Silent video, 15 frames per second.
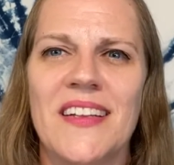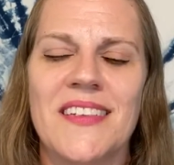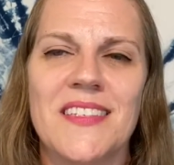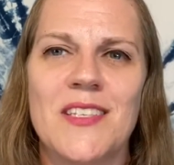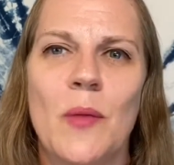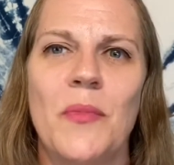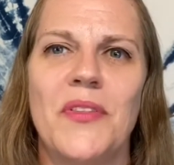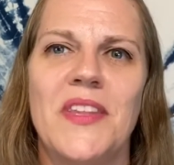
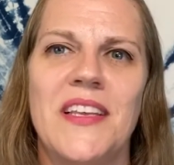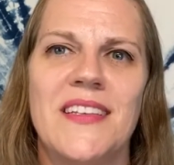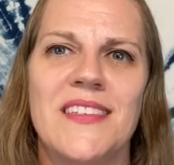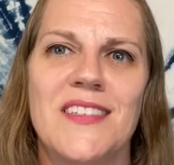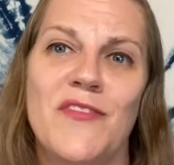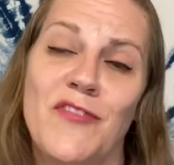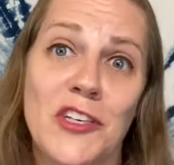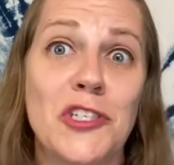some of
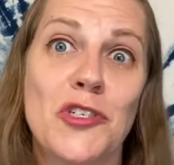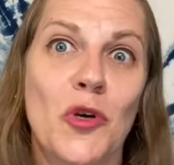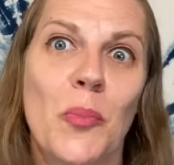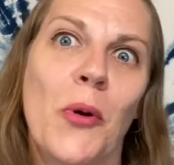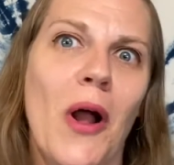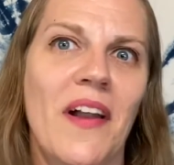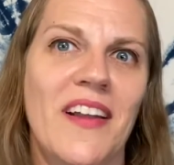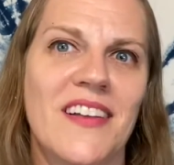these fictional
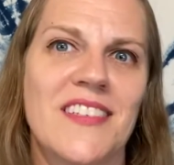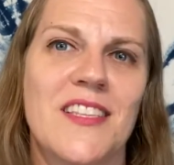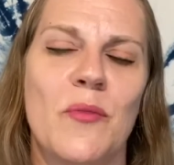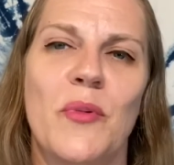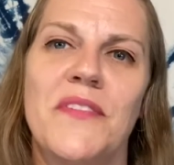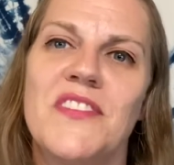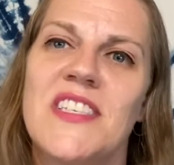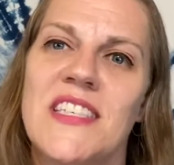products that
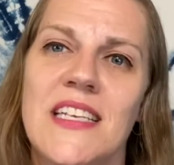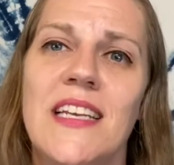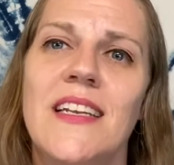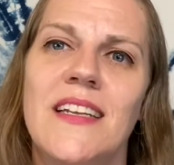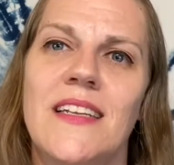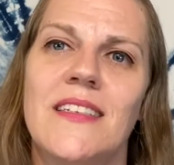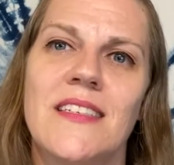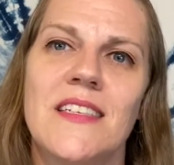we've
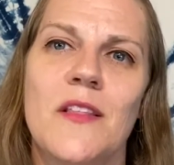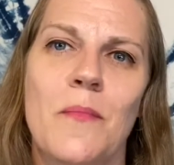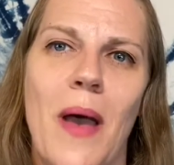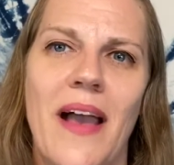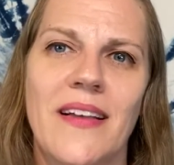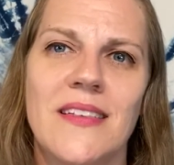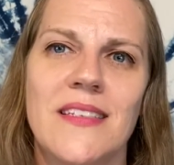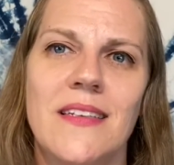seeded into the
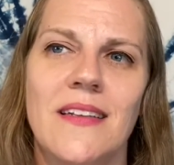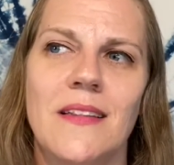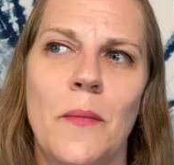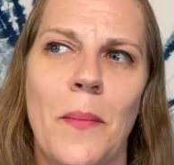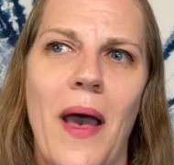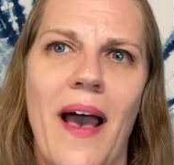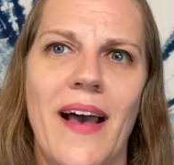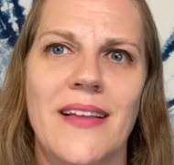magazine in the
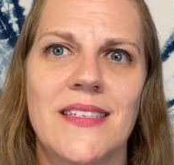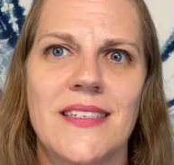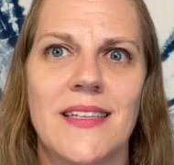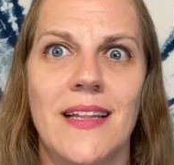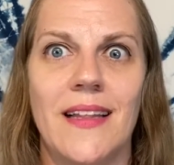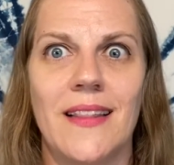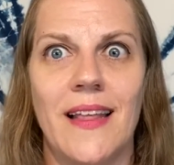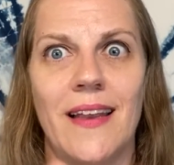past
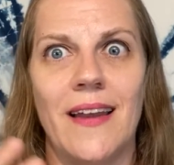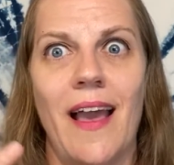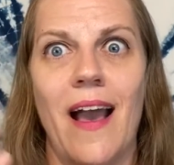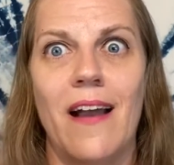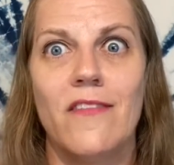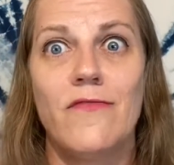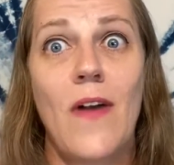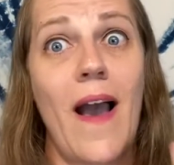that then
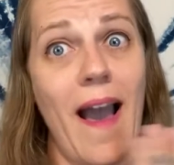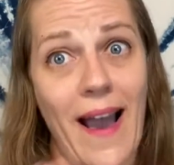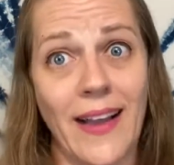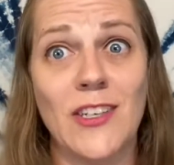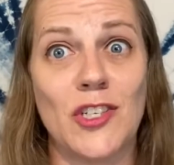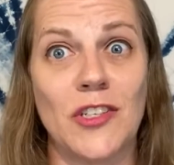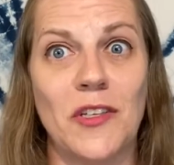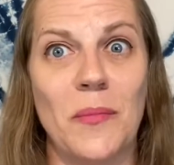have
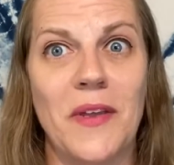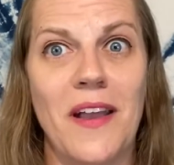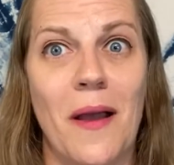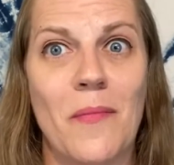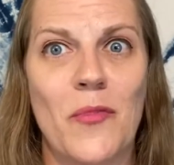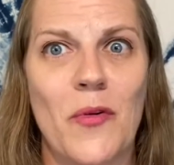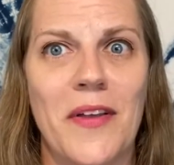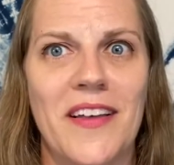actually
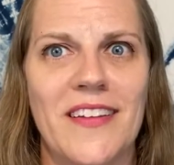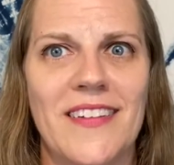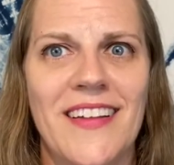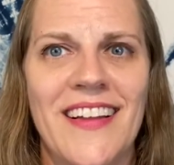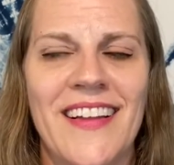become real.